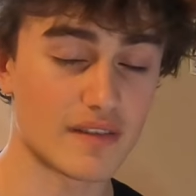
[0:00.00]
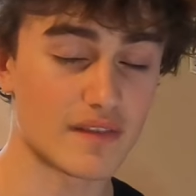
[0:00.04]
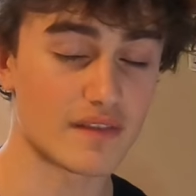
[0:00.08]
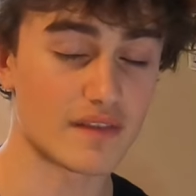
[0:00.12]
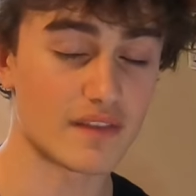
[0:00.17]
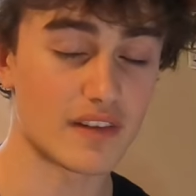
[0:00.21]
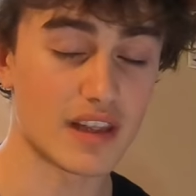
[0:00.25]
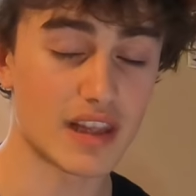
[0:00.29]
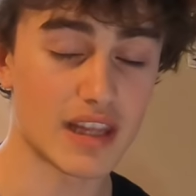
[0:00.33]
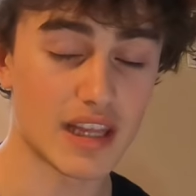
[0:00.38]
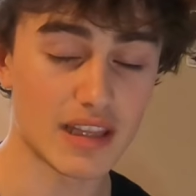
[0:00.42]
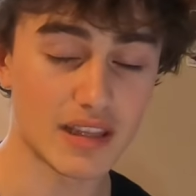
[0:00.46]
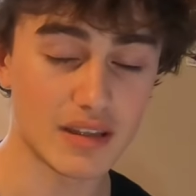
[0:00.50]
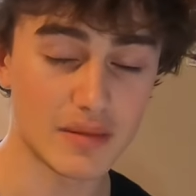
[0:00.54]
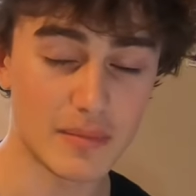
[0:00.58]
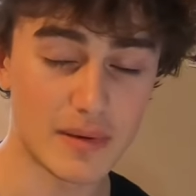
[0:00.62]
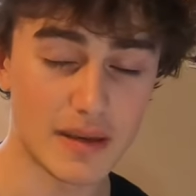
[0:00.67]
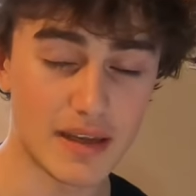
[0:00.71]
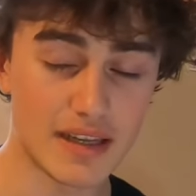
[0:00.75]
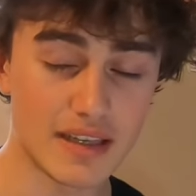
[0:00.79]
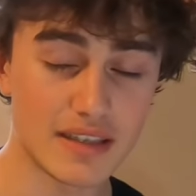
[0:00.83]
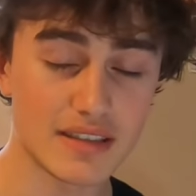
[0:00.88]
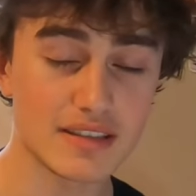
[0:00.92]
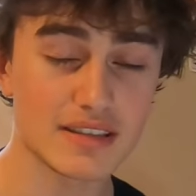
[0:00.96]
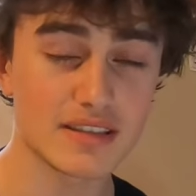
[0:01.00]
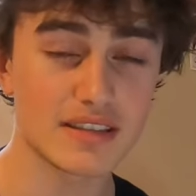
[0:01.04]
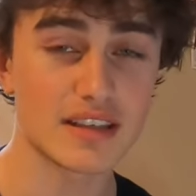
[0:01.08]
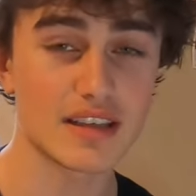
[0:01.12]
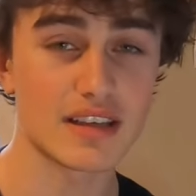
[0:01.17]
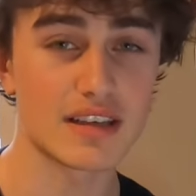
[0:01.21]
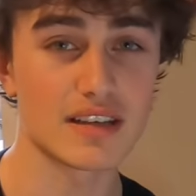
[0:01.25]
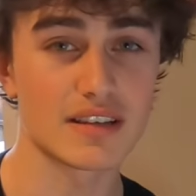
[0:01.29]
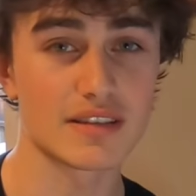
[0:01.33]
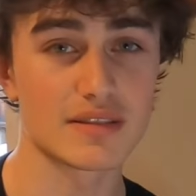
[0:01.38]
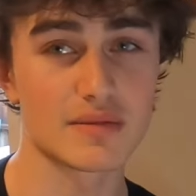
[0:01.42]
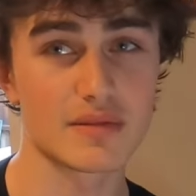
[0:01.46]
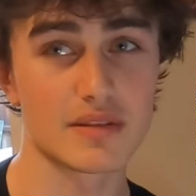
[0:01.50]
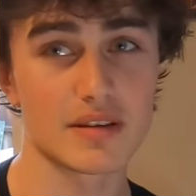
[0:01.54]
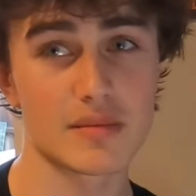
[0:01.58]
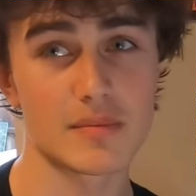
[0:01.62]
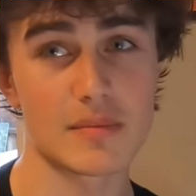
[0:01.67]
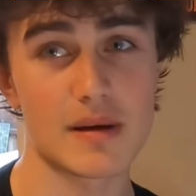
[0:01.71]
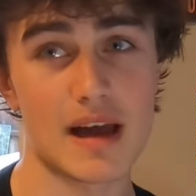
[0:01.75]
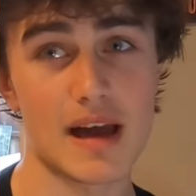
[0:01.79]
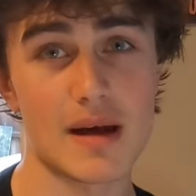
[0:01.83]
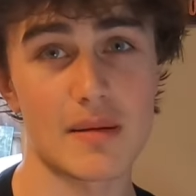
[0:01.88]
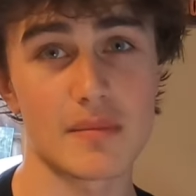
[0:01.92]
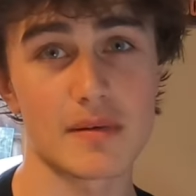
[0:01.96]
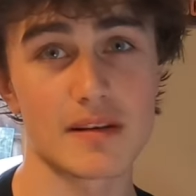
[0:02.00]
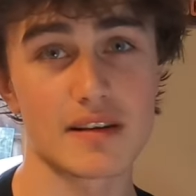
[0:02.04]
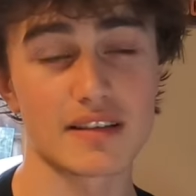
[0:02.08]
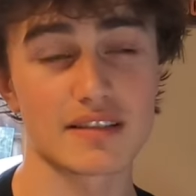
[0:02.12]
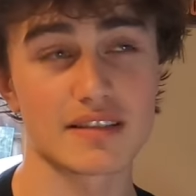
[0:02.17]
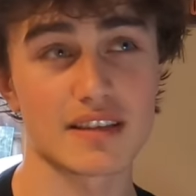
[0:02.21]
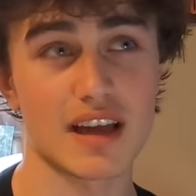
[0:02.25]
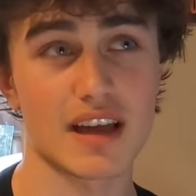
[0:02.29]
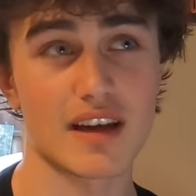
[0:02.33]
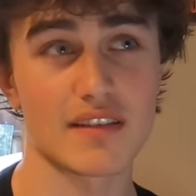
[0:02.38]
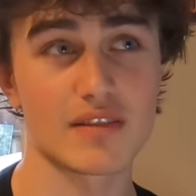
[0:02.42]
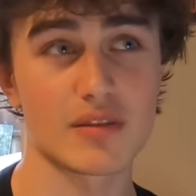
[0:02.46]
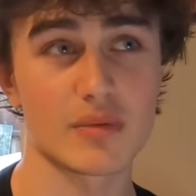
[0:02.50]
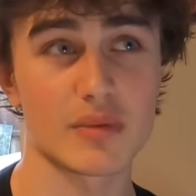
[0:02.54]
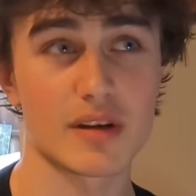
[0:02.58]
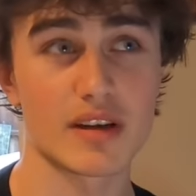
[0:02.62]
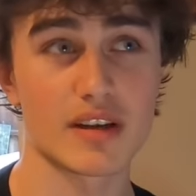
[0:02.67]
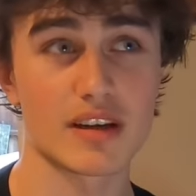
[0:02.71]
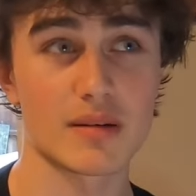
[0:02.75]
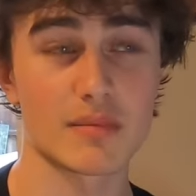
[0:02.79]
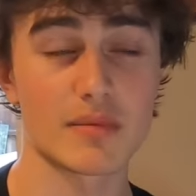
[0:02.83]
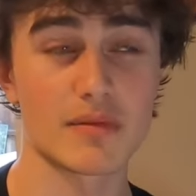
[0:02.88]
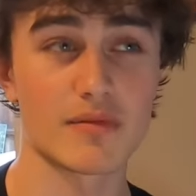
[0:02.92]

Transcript: feeling the best and it's really bad because I have to wake up